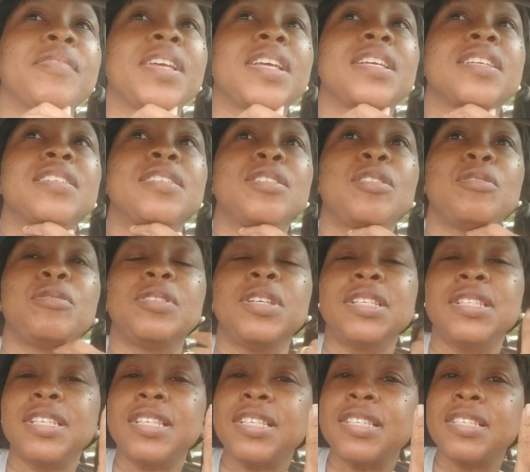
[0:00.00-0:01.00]
So
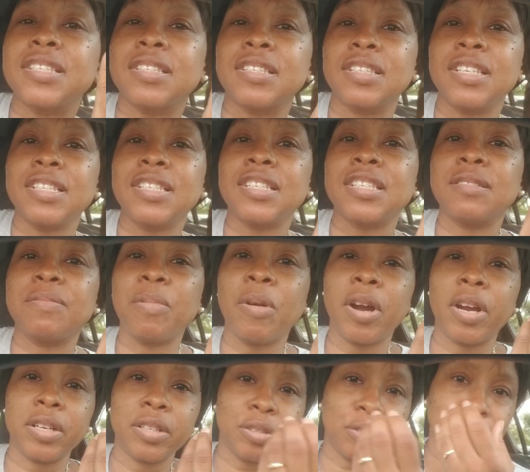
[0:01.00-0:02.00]
this is
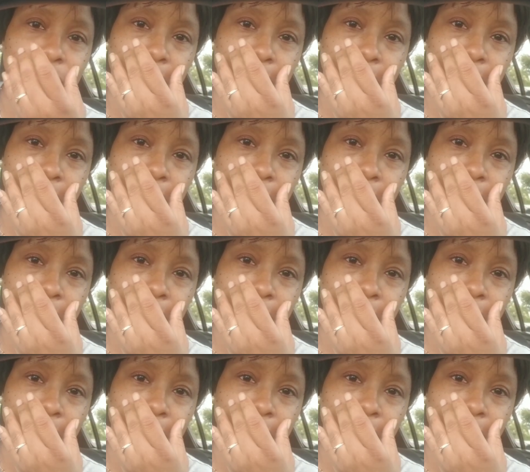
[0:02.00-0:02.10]
part 2.